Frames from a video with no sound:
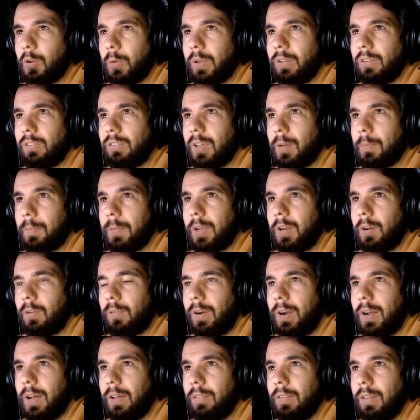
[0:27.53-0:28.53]
something or
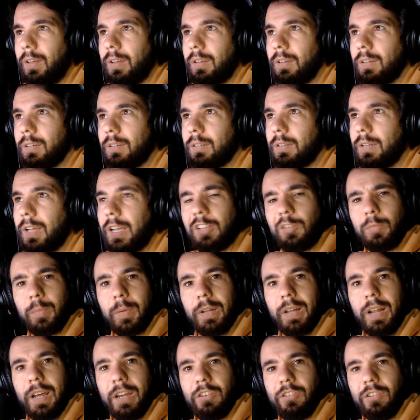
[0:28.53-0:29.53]
other,
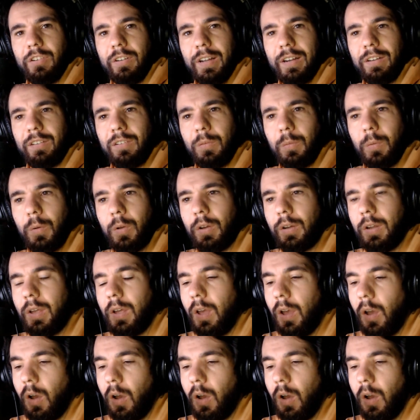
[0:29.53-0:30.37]
explanation, that's the word,